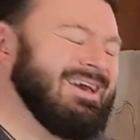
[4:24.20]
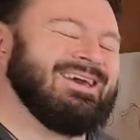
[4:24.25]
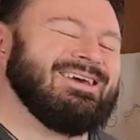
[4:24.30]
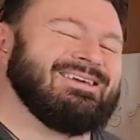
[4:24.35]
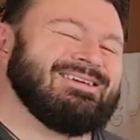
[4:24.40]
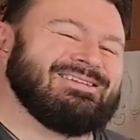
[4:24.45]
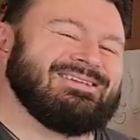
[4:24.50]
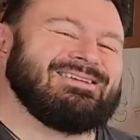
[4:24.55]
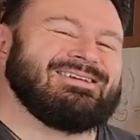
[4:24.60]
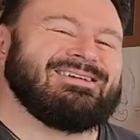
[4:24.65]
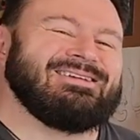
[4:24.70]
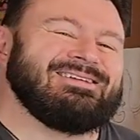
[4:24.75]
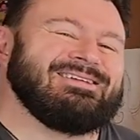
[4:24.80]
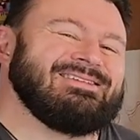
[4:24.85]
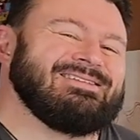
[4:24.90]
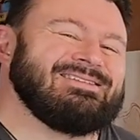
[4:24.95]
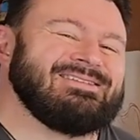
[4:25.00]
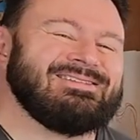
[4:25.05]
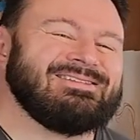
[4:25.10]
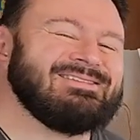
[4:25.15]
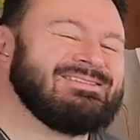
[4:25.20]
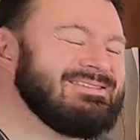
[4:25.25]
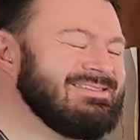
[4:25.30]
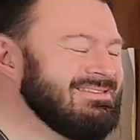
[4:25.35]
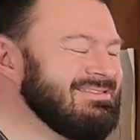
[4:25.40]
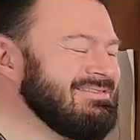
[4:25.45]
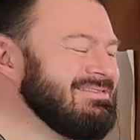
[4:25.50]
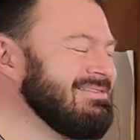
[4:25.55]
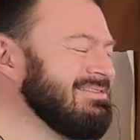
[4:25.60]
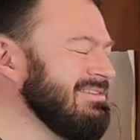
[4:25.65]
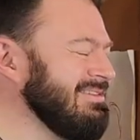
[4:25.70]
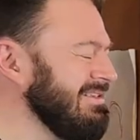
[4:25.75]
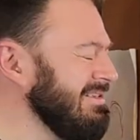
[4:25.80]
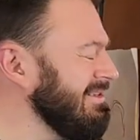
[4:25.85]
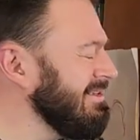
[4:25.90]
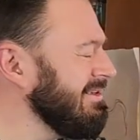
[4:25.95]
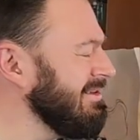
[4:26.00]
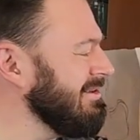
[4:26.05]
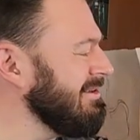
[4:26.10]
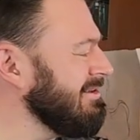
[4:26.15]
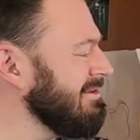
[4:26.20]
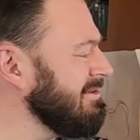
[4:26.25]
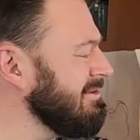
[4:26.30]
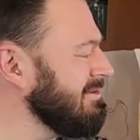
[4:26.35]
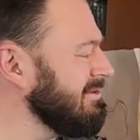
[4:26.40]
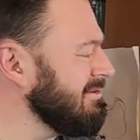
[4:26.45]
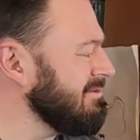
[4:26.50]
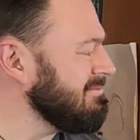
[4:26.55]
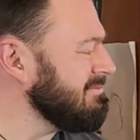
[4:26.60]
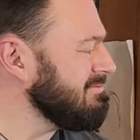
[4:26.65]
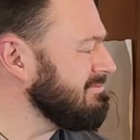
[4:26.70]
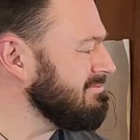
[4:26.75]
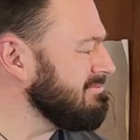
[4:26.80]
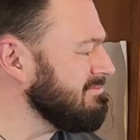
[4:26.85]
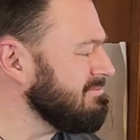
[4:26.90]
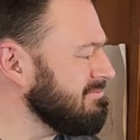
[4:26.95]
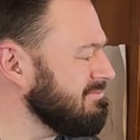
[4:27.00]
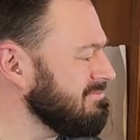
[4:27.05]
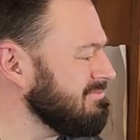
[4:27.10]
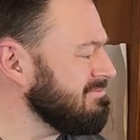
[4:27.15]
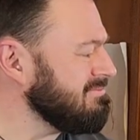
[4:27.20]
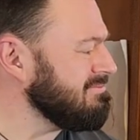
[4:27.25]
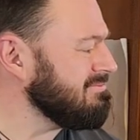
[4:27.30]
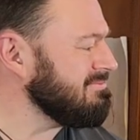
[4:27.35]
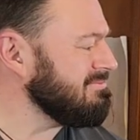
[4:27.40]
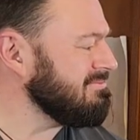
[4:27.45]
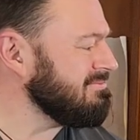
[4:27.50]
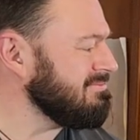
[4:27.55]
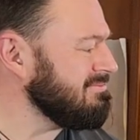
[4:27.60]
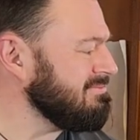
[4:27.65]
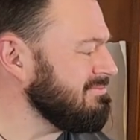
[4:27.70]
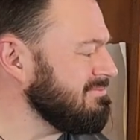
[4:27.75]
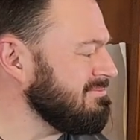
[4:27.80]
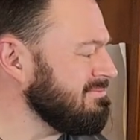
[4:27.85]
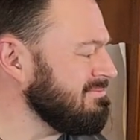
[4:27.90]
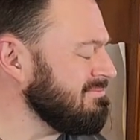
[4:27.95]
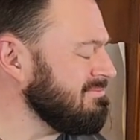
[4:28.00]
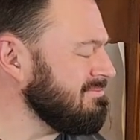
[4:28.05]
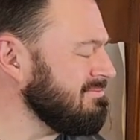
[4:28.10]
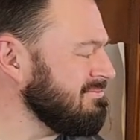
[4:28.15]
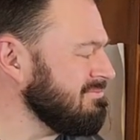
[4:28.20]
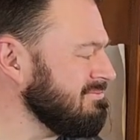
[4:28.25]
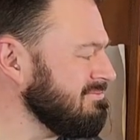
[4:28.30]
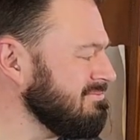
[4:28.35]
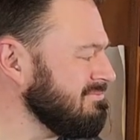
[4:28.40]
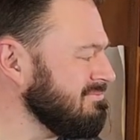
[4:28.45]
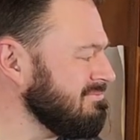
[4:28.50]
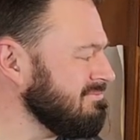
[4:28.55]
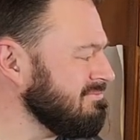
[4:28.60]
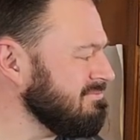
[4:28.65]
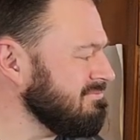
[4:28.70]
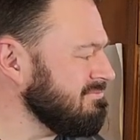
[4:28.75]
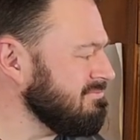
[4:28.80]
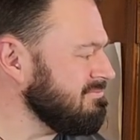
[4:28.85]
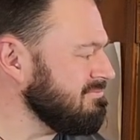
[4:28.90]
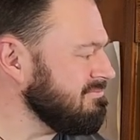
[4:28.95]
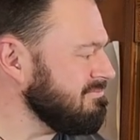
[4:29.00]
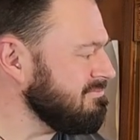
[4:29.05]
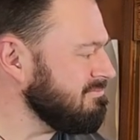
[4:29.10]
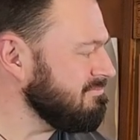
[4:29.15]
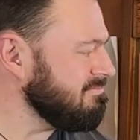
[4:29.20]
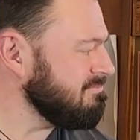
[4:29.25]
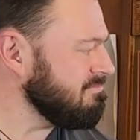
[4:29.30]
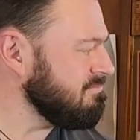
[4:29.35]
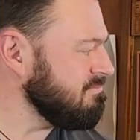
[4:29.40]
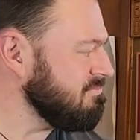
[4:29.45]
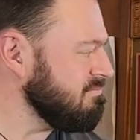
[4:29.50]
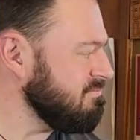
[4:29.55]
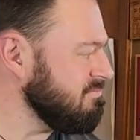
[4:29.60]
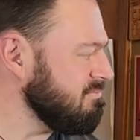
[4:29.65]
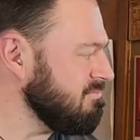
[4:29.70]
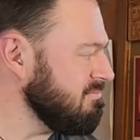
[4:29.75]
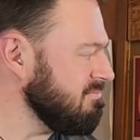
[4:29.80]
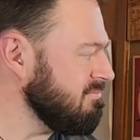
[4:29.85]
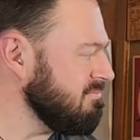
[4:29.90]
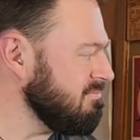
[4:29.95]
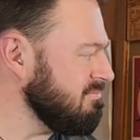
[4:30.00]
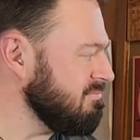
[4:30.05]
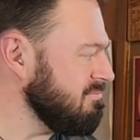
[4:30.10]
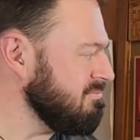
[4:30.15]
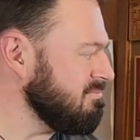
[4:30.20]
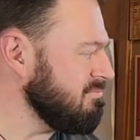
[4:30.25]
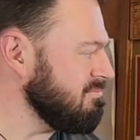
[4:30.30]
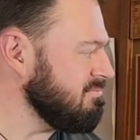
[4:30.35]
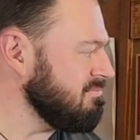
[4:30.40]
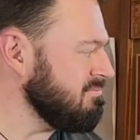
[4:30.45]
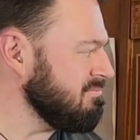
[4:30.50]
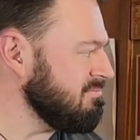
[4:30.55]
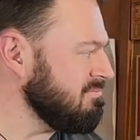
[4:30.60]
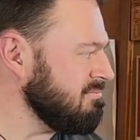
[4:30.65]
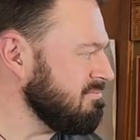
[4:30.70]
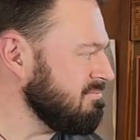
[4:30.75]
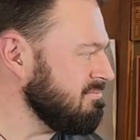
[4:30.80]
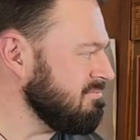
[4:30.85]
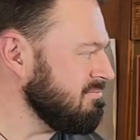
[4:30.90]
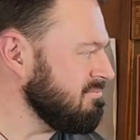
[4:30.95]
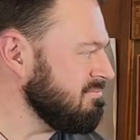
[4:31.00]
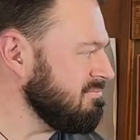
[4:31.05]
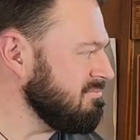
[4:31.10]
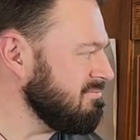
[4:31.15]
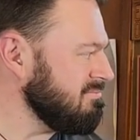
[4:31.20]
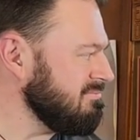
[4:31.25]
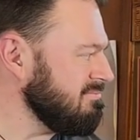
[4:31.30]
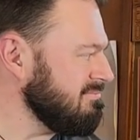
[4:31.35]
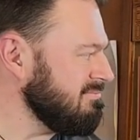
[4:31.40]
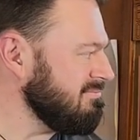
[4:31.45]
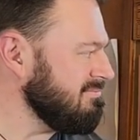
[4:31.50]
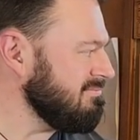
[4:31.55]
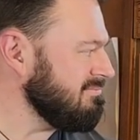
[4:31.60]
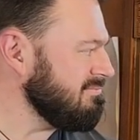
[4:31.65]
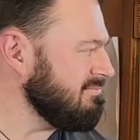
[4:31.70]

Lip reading: This person isn't speaking.